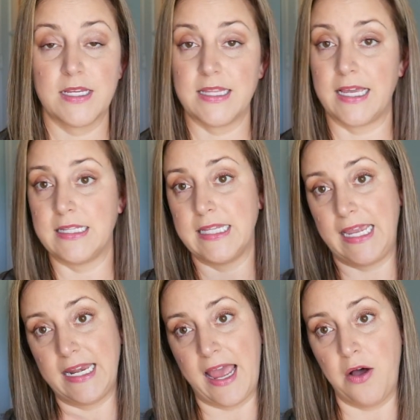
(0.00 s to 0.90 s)
like
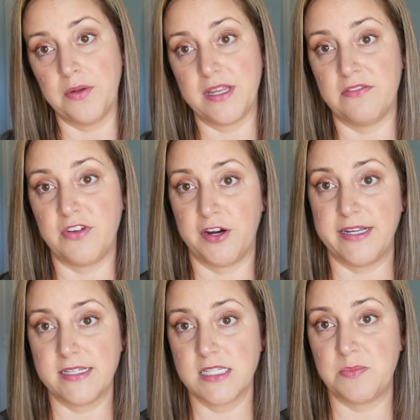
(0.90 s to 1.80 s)
laid out in
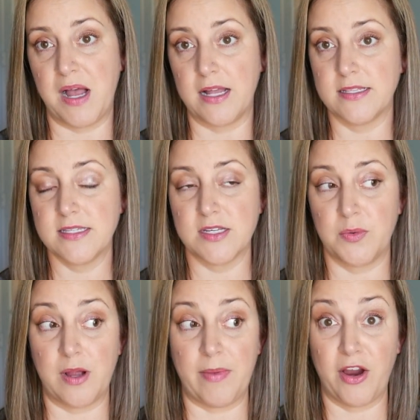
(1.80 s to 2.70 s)
various spots
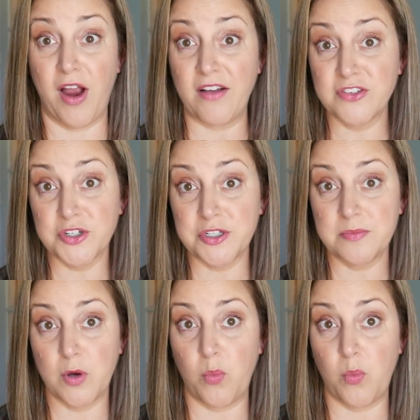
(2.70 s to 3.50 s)
around my craft room,